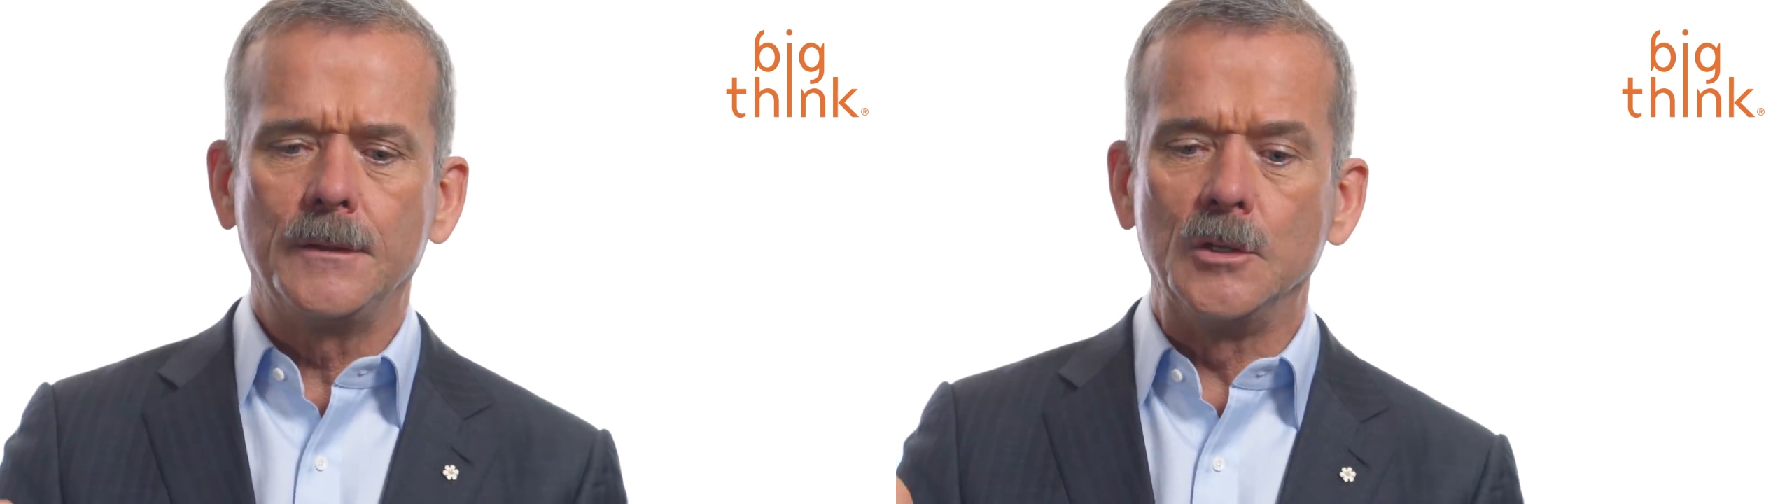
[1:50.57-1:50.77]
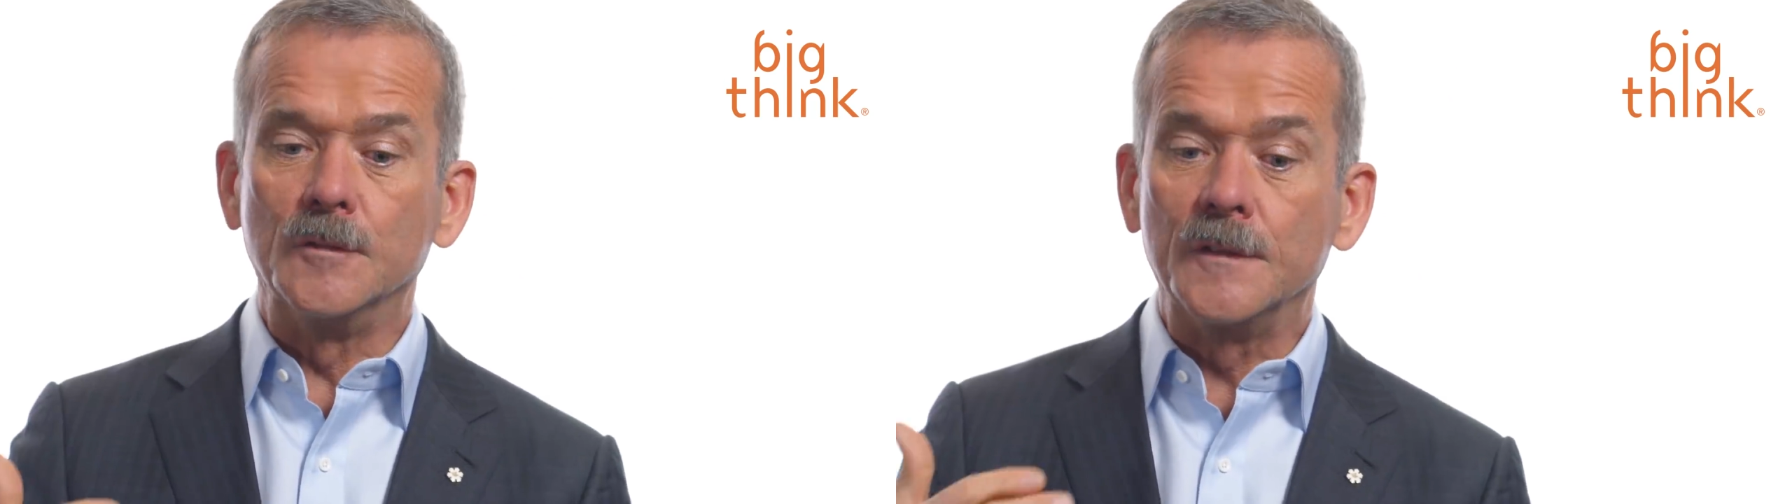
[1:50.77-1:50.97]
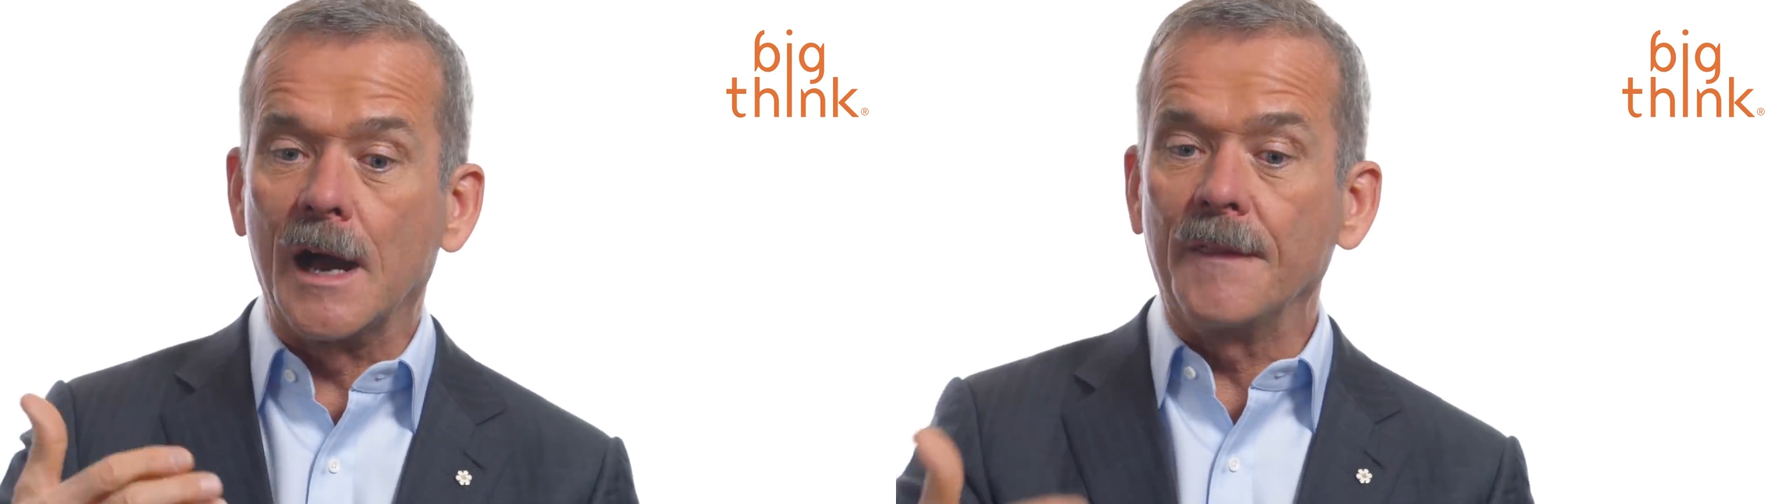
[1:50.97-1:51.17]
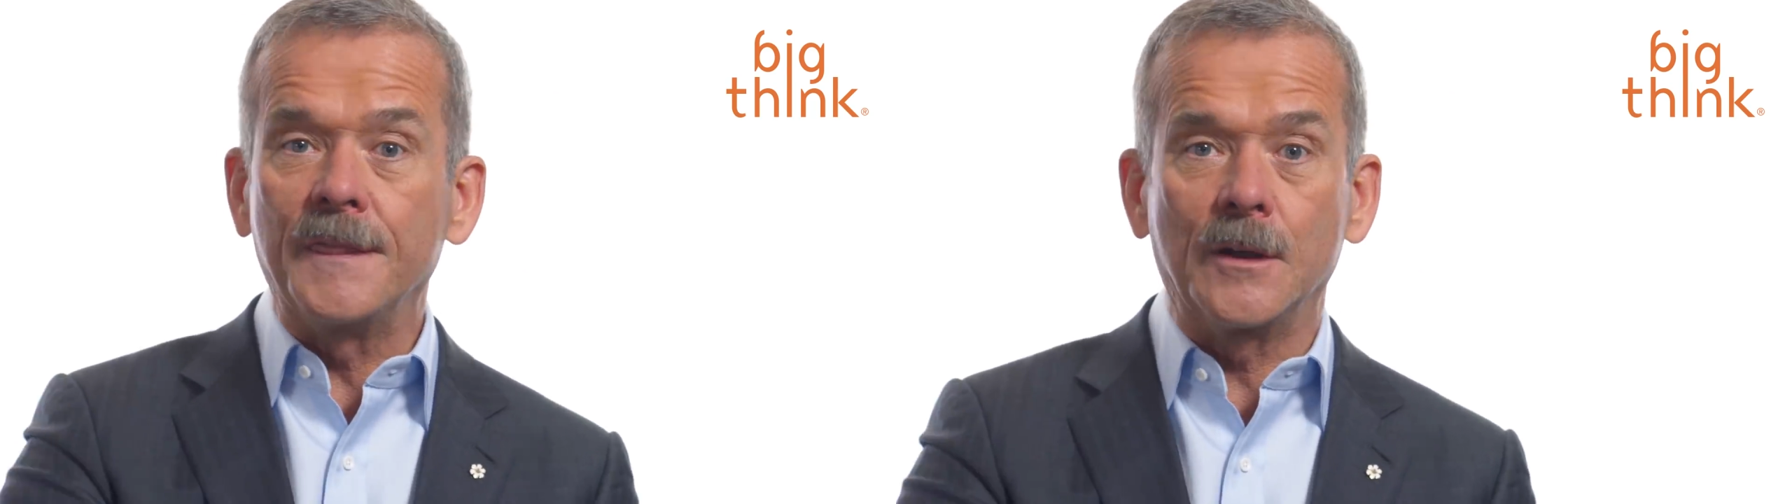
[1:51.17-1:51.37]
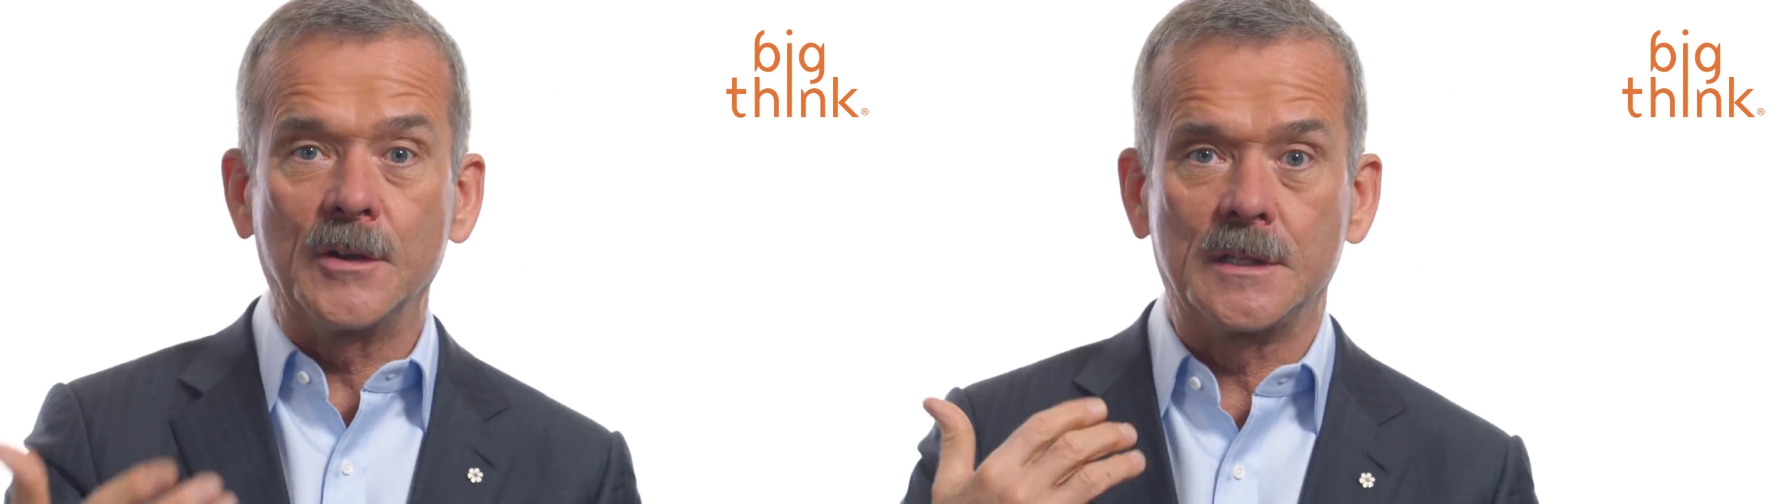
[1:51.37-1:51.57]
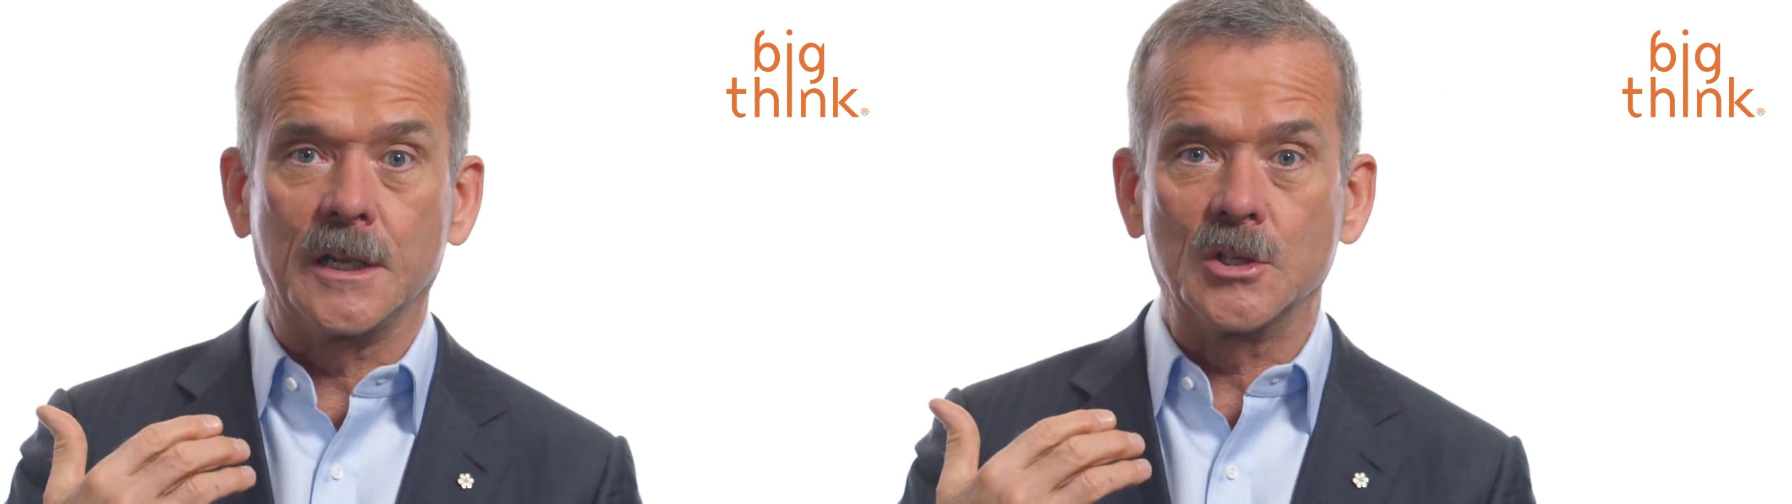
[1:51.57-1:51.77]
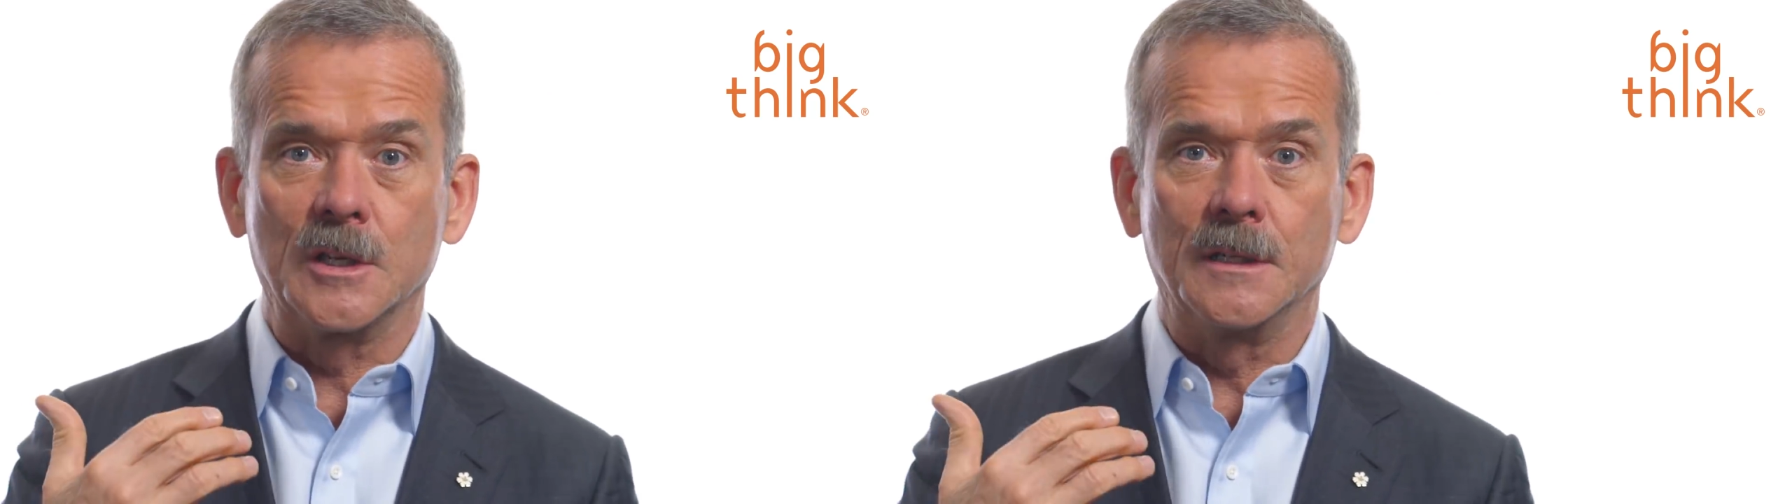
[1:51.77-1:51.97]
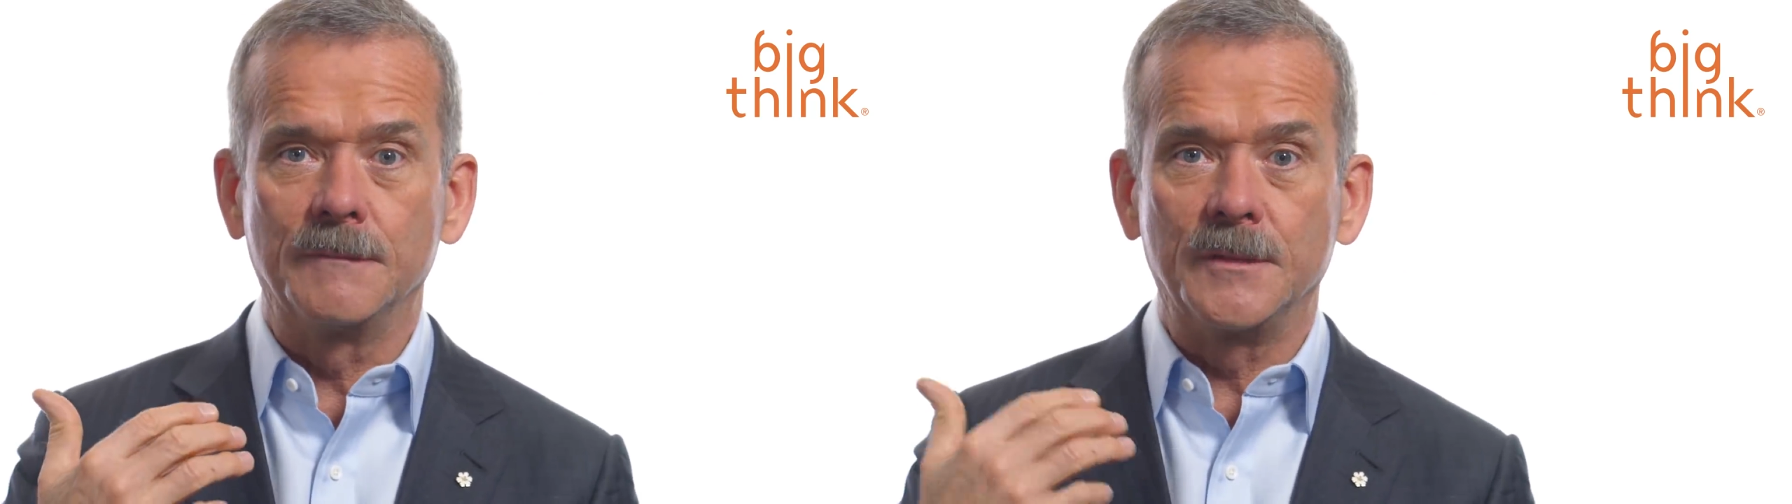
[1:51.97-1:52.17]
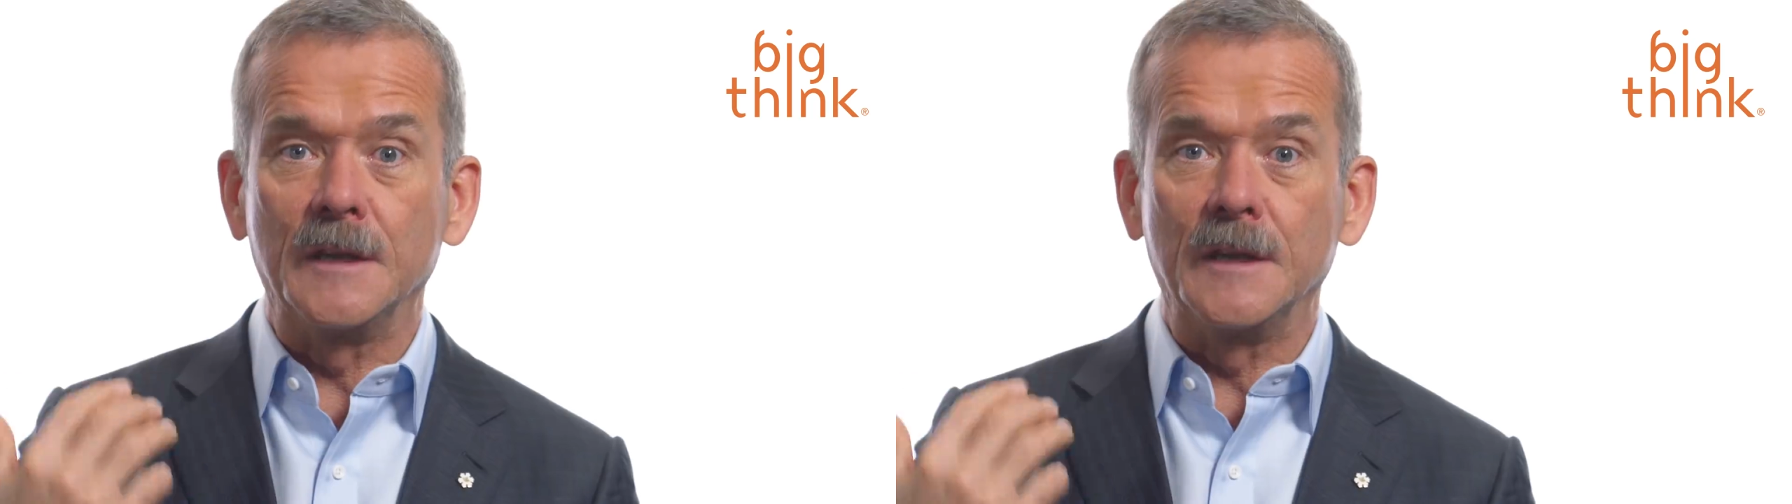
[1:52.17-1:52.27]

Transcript: You've gotten their attention.